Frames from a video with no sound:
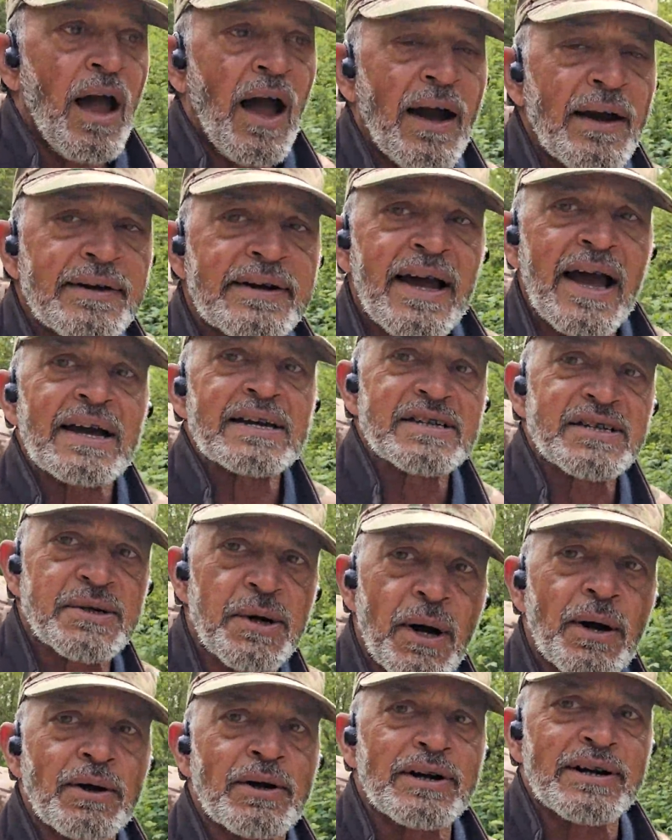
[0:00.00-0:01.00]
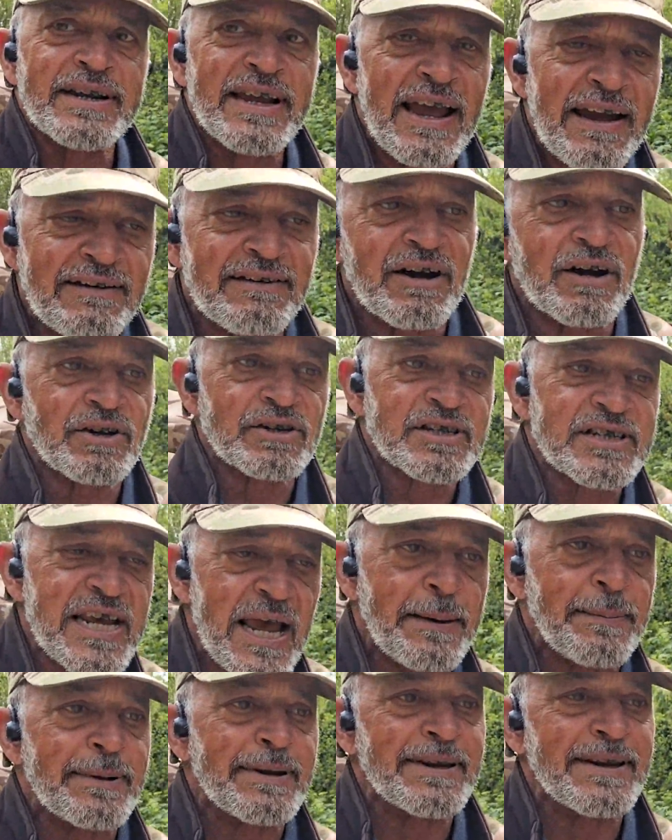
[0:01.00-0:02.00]
Okay, so I'm going to carry on
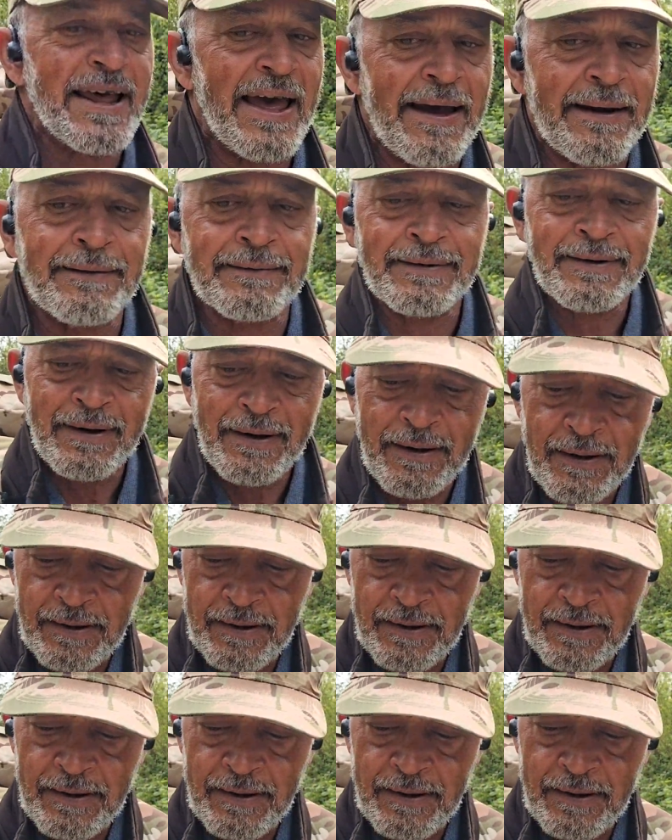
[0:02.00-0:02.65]
tabbing down.